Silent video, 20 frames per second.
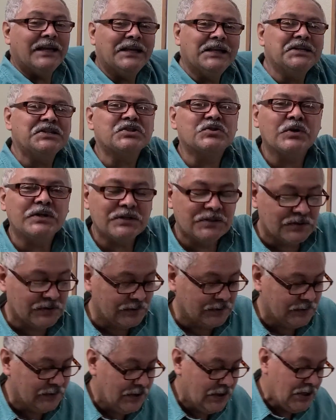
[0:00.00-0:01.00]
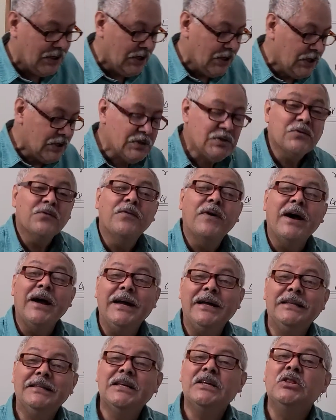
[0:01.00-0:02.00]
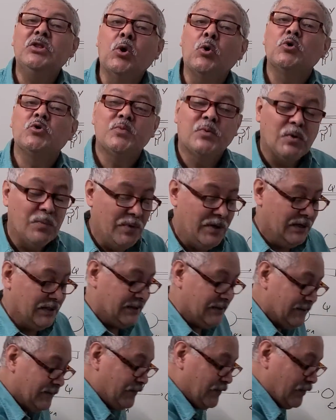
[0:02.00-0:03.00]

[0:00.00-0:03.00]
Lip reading: let's try to find those formulas.